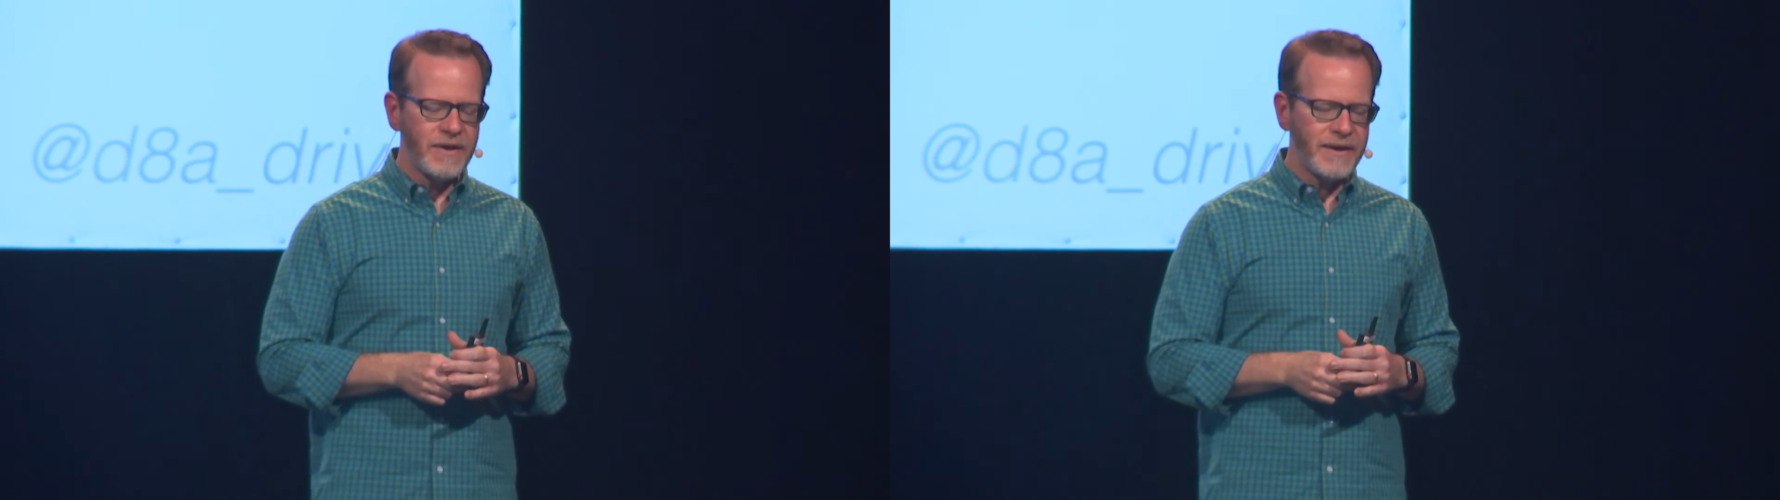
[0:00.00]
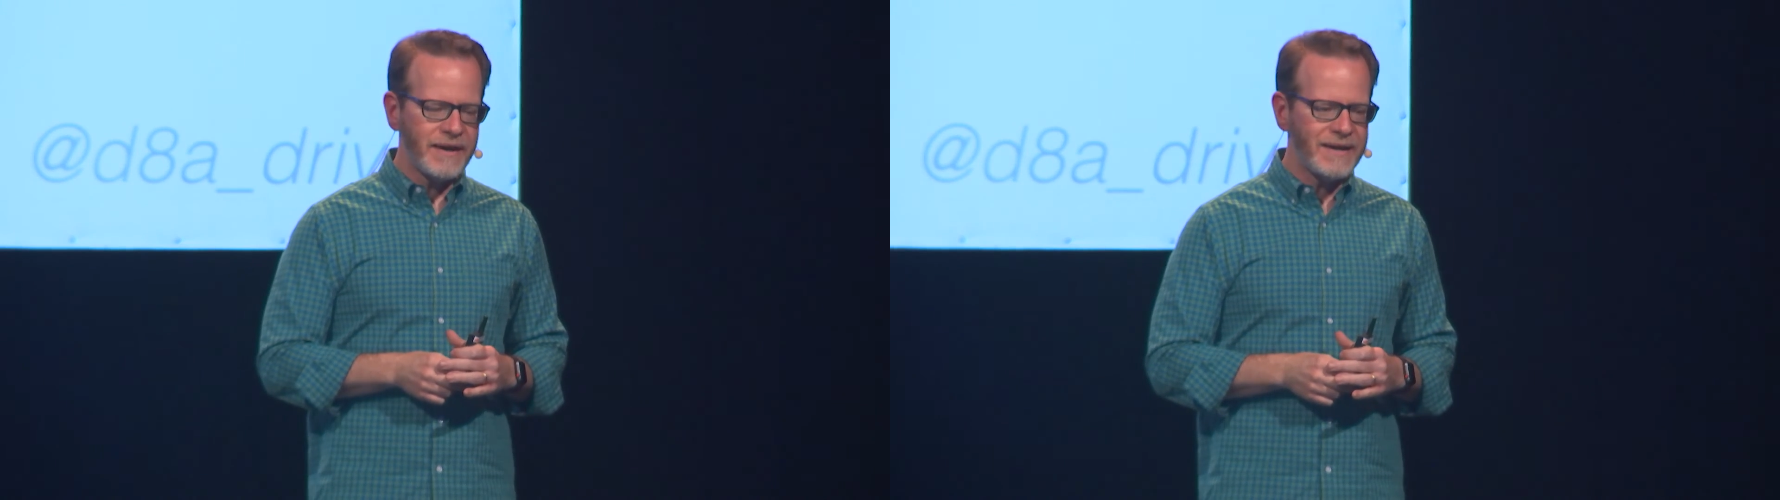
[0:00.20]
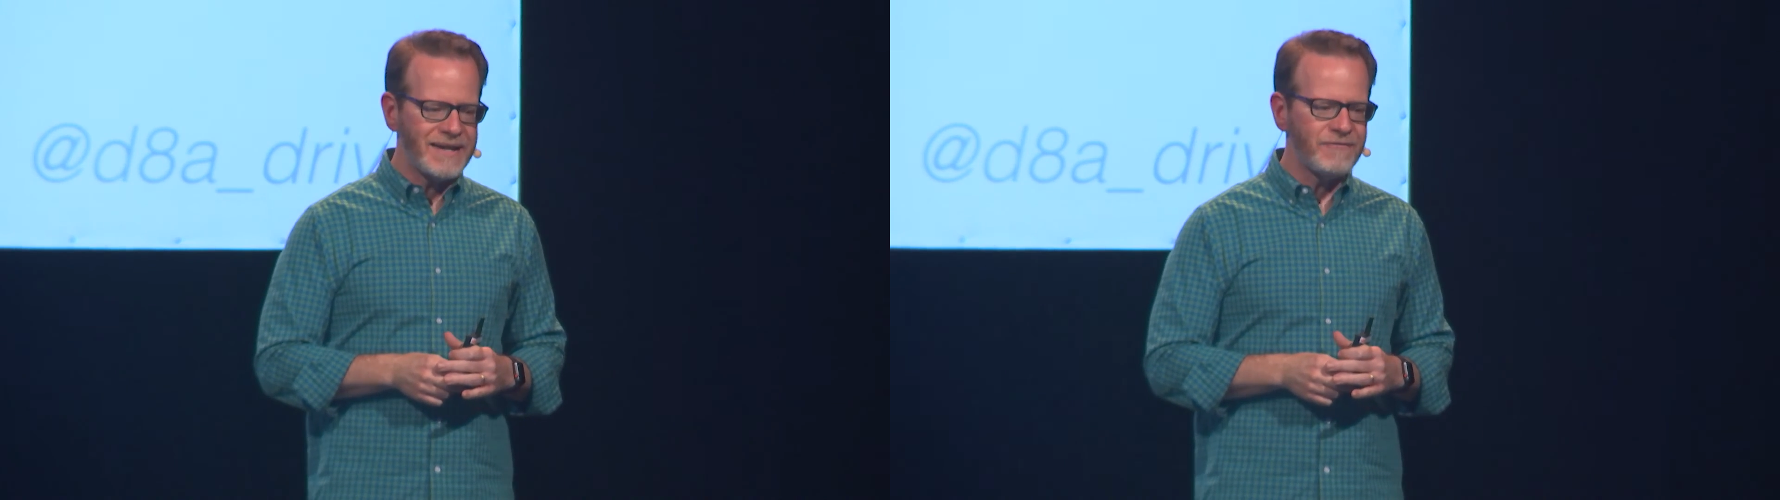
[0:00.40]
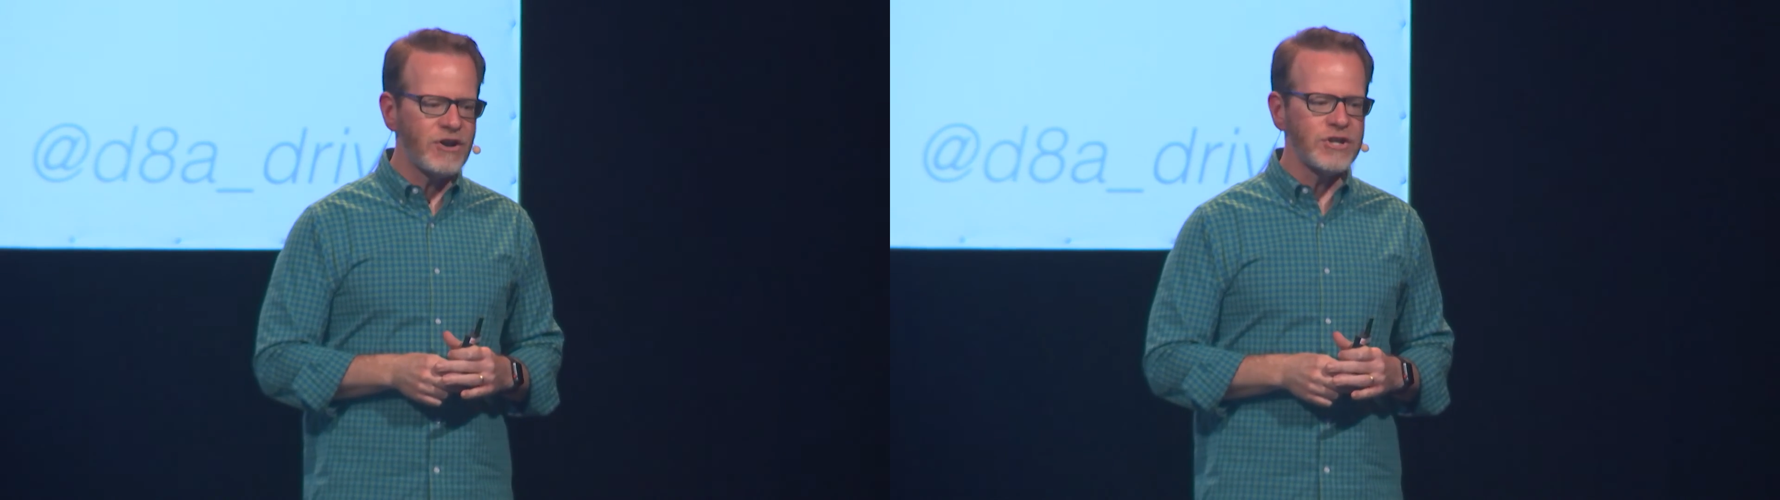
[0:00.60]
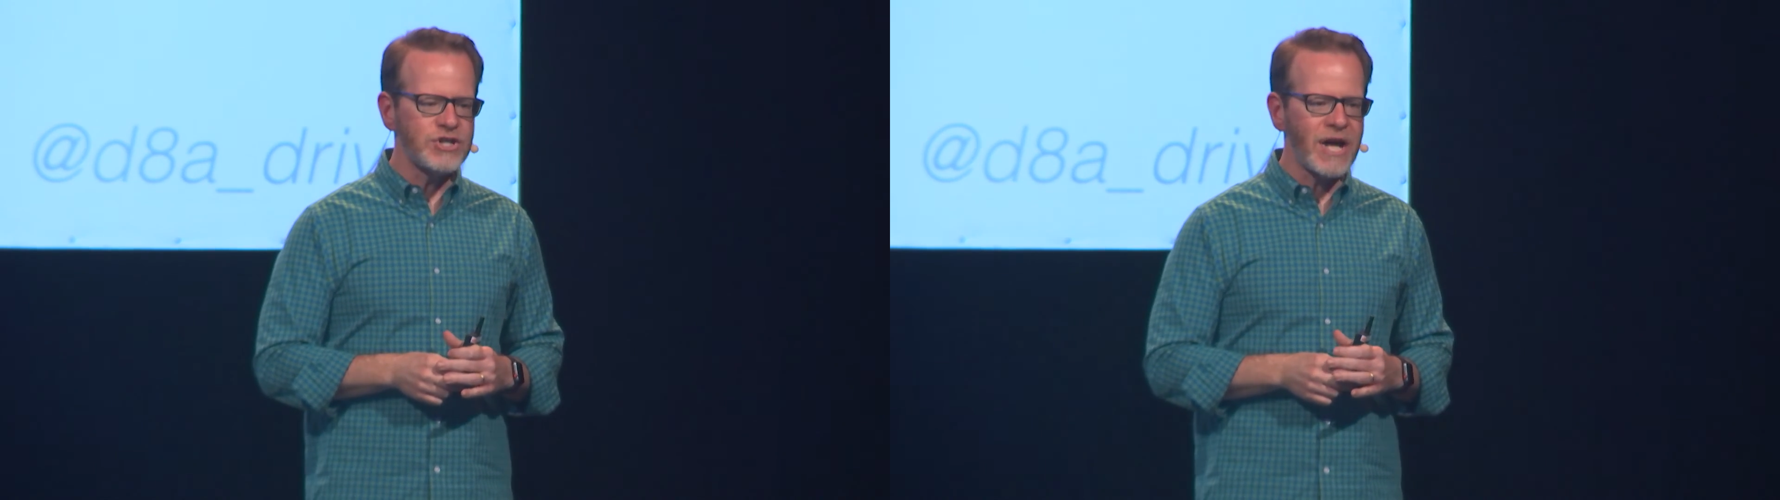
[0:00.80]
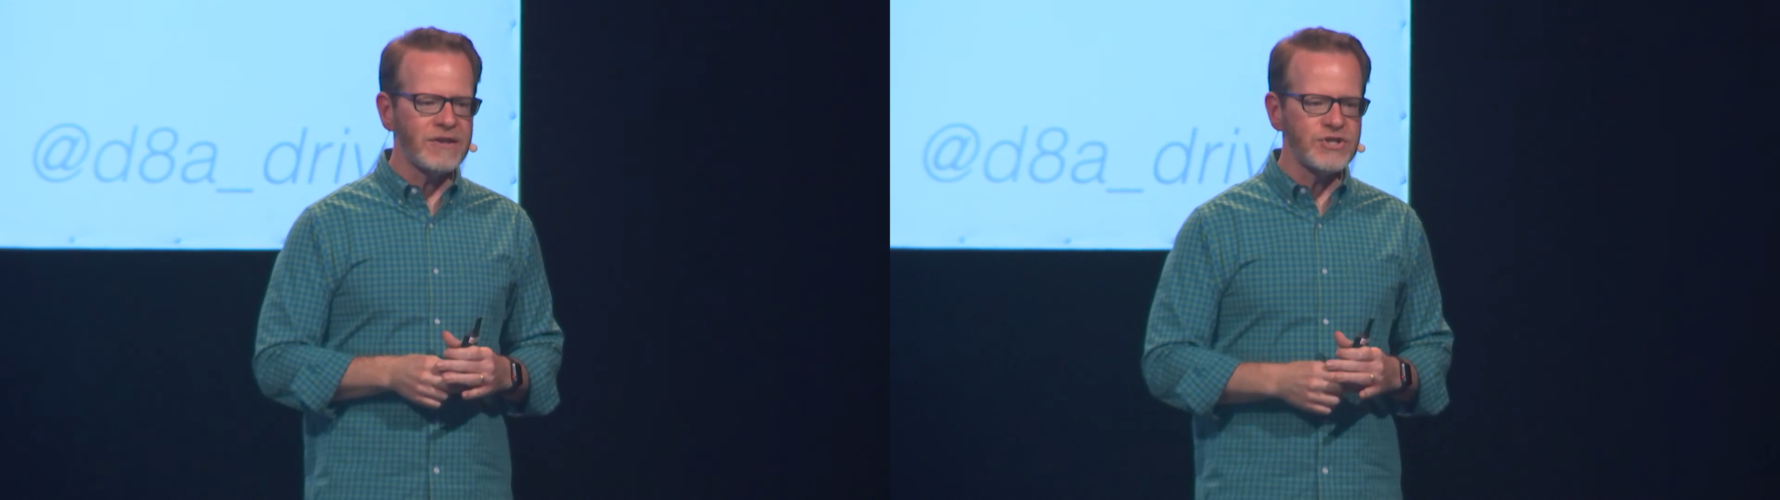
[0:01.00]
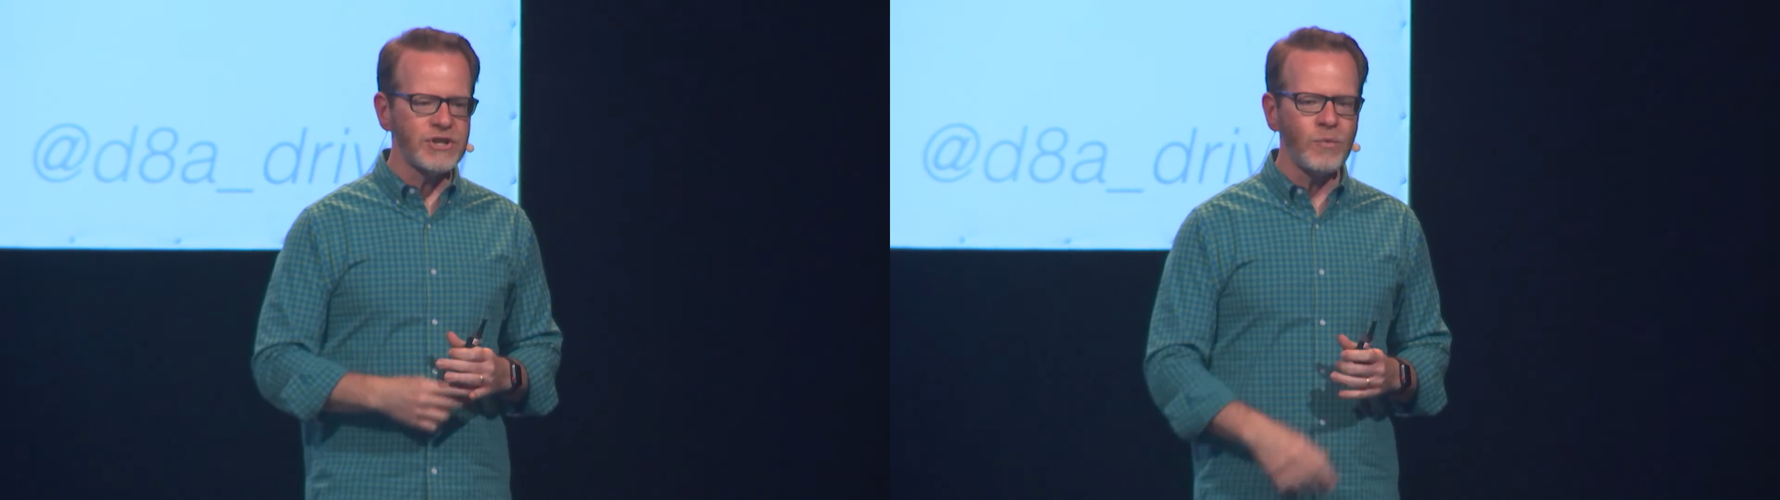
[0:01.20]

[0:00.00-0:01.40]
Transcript: in a very challenging